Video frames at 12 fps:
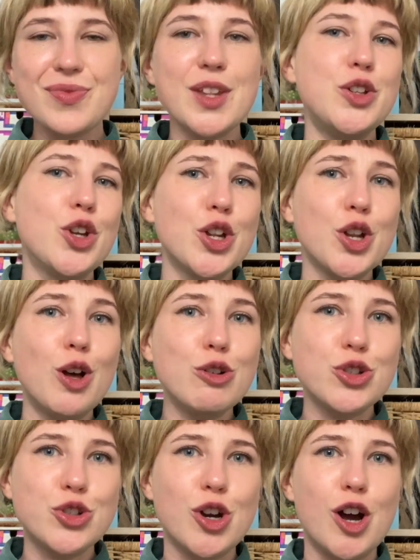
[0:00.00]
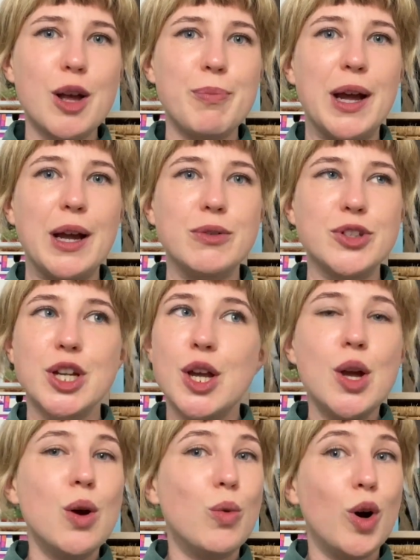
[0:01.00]
You can also talk about
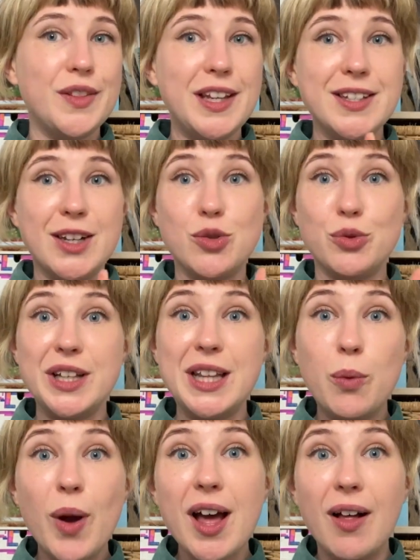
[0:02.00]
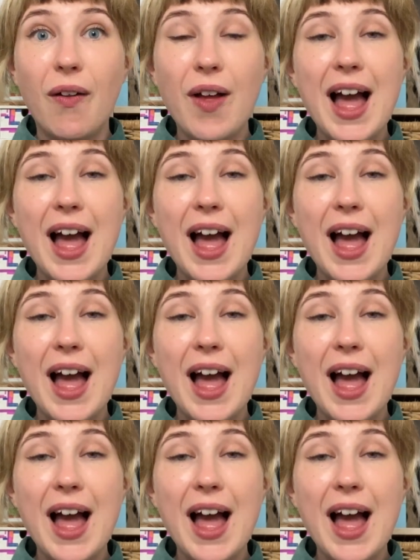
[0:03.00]
what they did really well